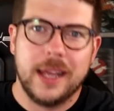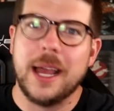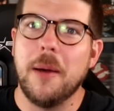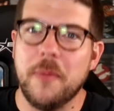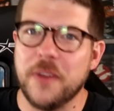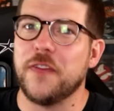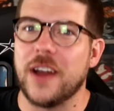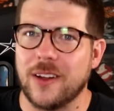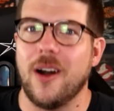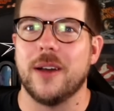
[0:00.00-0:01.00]
Come the
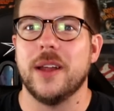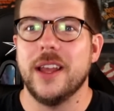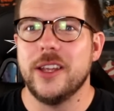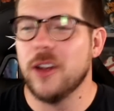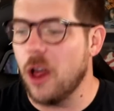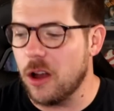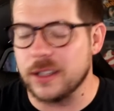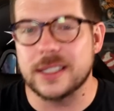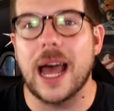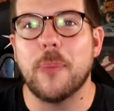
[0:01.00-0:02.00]
fuck on. Y'all are
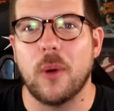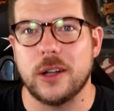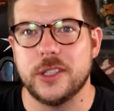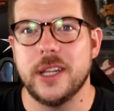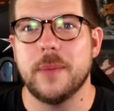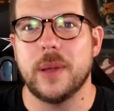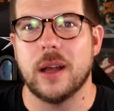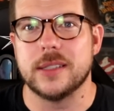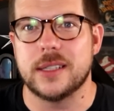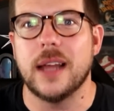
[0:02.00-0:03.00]
on stopwatch. You need to be
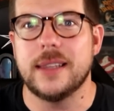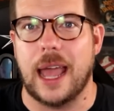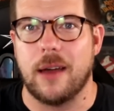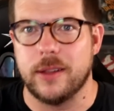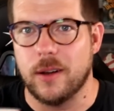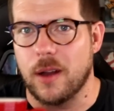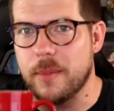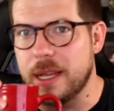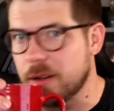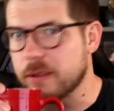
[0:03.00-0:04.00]
on sundown. You know what I
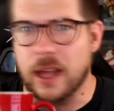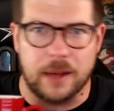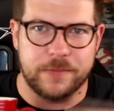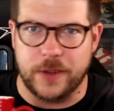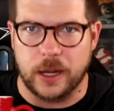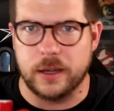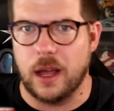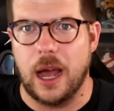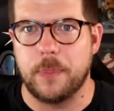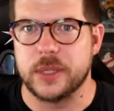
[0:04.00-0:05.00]
mean? Or the fucking
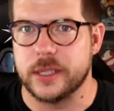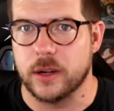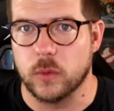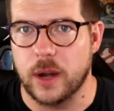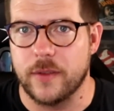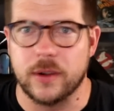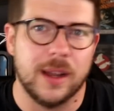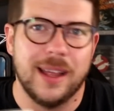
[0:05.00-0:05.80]
opposite or whatever.